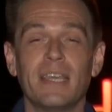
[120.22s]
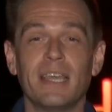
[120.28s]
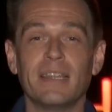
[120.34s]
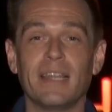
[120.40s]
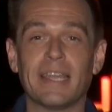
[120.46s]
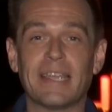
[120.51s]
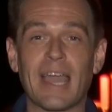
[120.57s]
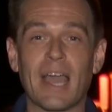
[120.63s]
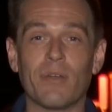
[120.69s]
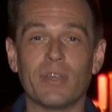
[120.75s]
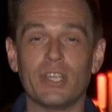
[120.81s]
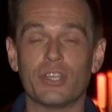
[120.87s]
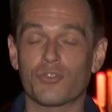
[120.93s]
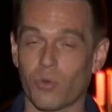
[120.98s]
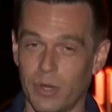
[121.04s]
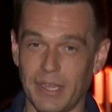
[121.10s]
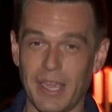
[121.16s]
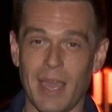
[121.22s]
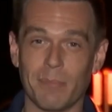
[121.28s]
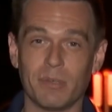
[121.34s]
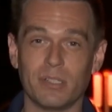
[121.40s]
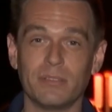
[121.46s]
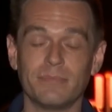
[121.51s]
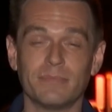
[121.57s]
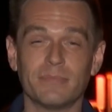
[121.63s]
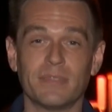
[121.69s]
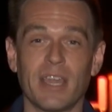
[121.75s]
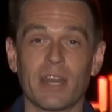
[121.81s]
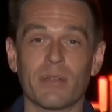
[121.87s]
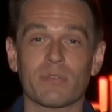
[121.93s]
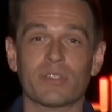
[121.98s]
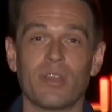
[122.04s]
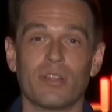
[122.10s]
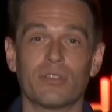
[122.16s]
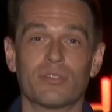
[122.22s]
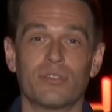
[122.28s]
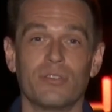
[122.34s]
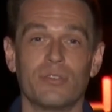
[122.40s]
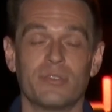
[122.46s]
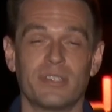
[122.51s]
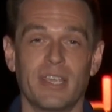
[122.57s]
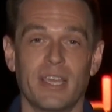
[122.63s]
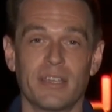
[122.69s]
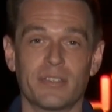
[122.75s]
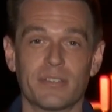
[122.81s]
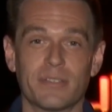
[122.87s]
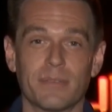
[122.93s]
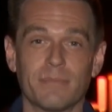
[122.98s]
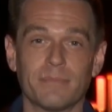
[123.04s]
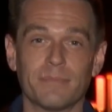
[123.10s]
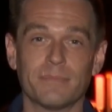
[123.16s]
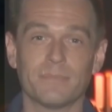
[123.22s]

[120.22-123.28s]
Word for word: In Lake County, Troy Campbell, Getting Results, News 6.